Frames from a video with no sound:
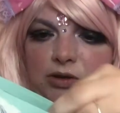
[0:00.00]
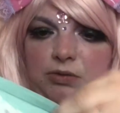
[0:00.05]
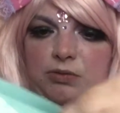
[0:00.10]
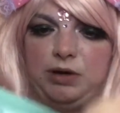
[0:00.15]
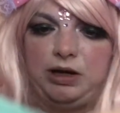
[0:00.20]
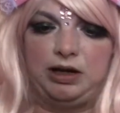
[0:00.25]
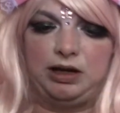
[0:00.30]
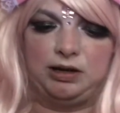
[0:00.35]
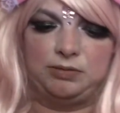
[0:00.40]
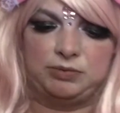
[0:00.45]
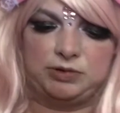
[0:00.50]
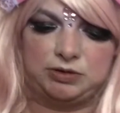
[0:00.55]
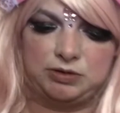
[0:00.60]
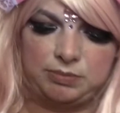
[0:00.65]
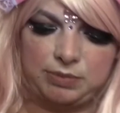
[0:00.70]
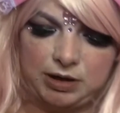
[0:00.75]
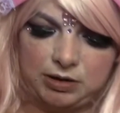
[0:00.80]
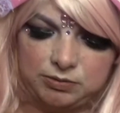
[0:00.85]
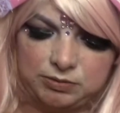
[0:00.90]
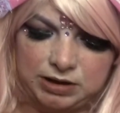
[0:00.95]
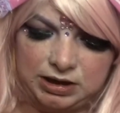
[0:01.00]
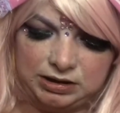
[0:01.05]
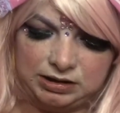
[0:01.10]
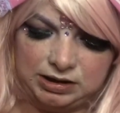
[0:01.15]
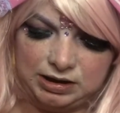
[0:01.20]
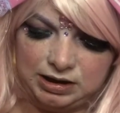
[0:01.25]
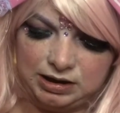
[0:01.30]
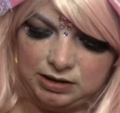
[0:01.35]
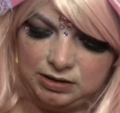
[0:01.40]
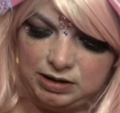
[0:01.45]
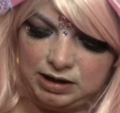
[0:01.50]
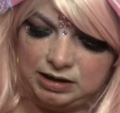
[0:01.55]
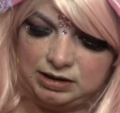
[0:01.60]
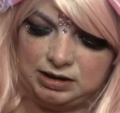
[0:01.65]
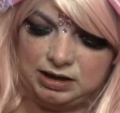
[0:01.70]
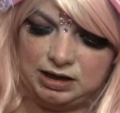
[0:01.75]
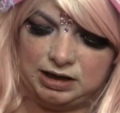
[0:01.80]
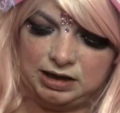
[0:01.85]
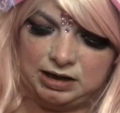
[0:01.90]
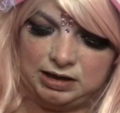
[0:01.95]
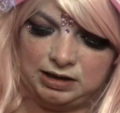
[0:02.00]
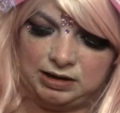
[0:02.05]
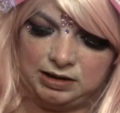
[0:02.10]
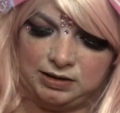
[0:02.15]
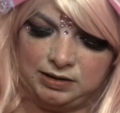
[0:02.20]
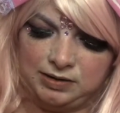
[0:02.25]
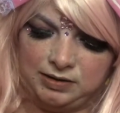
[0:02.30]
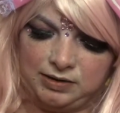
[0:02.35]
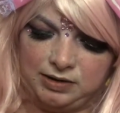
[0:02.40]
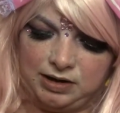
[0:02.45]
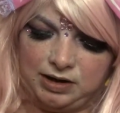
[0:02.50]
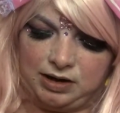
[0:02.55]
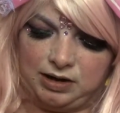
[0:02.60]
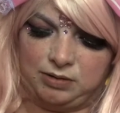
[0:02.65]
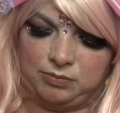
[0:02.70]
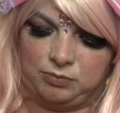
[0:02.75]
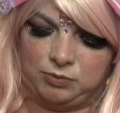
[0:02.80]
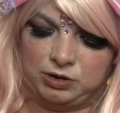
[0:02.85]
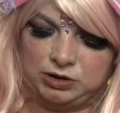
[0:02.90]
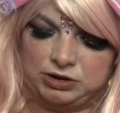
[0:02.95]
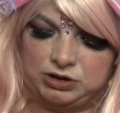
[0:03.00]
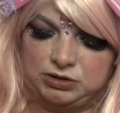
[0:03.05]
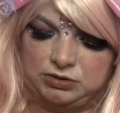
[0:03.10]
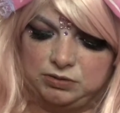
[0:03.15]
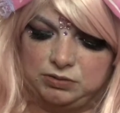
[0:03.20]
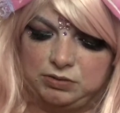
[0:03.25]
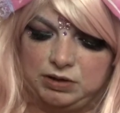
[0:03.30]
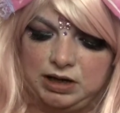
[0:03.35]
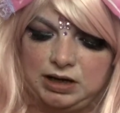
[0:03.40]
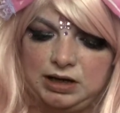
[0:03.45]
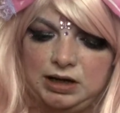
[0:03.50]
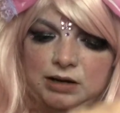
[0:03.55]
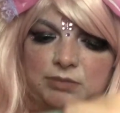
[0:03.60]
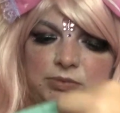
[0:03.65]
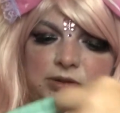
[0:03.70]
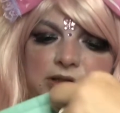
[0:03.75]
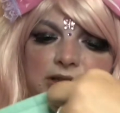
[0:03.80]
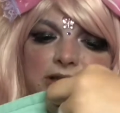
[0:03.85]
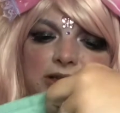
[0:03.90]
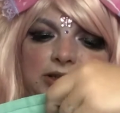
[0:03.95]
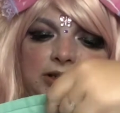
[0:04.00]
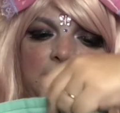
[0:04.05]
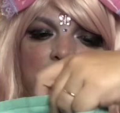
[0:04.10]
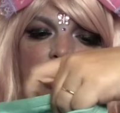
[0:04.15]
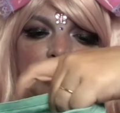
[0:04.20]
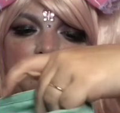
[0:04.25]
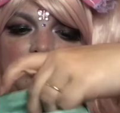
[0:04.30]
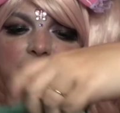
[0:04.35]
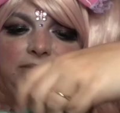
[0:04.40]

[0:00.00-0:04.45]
way up to about right there. And then once you get up to the top of